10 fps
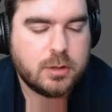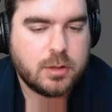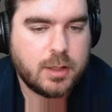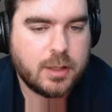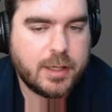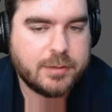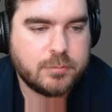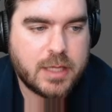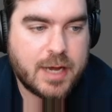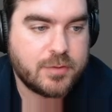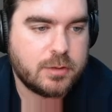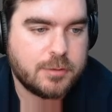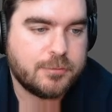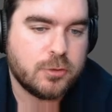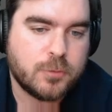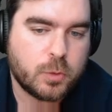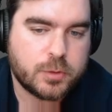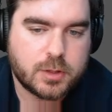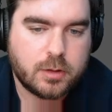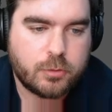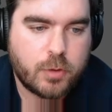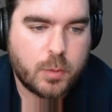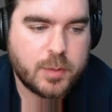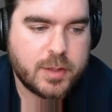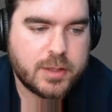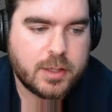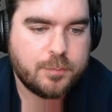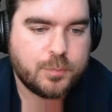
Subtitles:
and having the full 4 is a great way to be there.